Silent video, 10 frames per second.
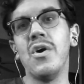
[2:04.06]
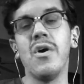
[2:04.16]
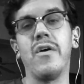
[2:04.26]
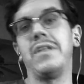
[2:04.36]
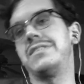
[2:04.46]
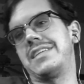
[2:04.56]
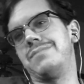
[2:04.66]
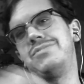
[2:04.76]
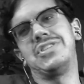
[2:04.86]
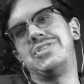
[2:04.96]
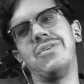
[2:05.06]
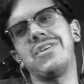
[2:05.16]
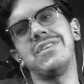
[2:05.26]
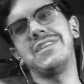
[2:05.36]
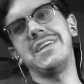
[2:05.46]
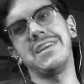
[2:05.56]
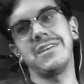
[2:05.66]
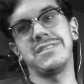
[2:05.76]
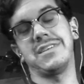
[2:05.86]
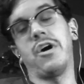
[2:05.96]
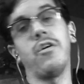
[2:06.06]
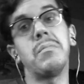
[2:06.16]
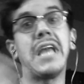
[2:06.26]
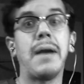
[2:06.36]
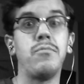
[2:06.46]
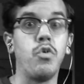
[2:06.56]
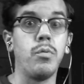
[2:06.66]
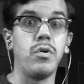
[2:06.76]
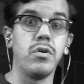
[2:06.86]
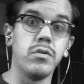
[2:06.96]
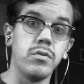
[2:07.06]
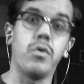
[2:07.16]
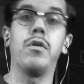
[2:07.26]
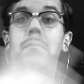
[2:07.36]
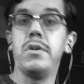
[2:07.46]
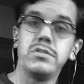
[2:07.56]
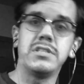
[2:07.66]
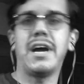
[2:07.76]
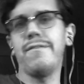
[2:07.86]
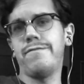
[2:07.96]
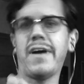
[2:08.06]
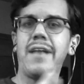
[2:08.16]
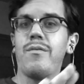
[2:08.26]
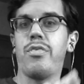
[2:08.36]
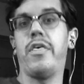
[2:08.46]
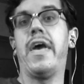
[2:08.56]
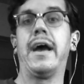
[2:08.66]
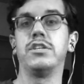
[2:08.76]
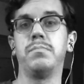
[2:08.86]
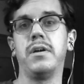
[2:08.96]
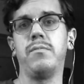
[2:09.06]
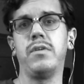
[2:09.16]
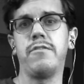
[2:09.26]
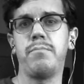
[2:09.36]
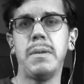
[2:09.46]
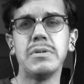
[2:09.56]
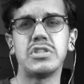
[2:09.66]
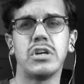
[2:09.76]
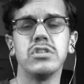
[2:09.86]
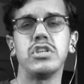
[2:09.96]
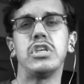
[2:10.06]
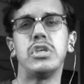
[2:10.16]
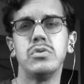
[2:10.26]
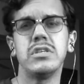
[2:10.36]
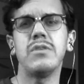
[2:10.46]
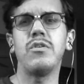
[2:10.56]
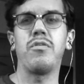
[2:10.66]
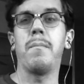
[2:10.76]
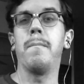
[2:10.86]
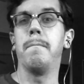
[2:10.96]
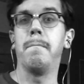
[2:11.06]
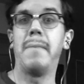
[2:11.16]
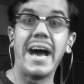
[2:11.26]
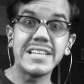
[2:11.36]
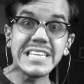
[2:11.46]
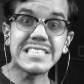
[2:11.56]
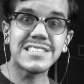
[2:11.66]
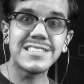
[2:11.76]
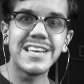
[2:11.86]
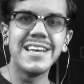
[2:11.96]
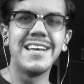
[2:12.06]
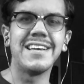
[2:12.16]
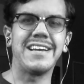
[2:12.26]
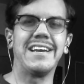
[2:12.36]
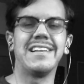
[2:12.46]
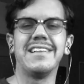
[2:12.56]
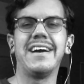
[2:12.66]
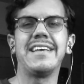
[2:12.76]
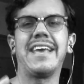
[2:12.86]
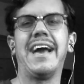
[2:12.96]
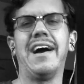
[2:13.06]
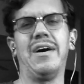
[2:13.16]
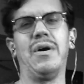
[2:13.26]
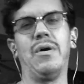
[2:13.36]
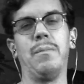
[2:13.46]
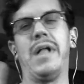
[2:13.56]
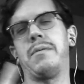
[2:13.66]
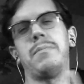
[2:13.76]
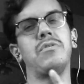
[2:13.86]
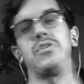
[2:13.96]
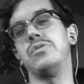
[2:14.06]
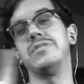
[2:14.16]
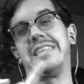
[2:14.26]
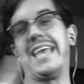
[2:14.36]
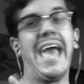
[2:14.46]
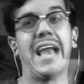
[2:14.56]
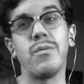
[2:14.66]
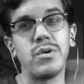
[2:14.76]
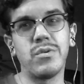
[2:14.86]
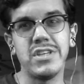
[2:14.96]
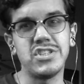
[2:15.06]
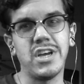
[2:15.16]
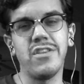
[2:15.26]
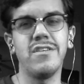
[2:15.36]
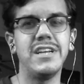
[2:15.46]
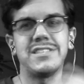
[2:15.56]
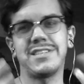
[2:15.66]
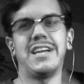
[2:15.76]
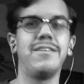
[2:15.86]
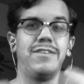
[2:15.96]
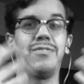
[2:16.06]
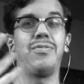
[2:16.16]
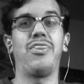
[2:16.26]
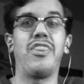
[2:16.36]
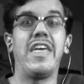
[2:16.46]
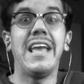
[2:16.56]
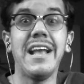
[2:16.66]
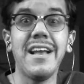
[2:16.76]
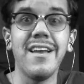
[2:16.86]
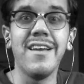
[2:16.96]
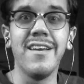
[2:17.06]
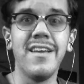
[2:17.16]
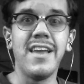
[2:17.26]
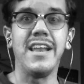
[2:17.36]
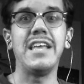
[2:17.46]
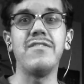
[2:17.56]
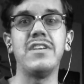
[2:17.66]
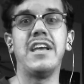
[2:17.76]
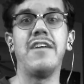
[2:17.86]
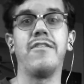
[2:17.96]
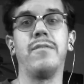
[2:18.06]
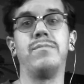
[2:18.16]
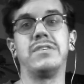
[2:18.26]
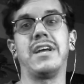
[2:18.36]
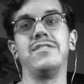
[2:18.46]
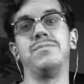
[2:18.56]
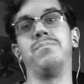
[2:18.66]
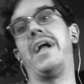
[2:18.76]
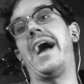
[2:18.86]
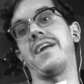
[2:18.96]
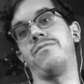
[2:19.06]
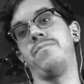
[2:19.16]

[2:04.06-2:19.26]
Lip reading: or even sometimes just jokingly, calling me abnormal or mutant, I'm fine with that. But if people start using with malice, kind of like how black people use the N-word with each other, it's kind of a thing. And even if sometimes black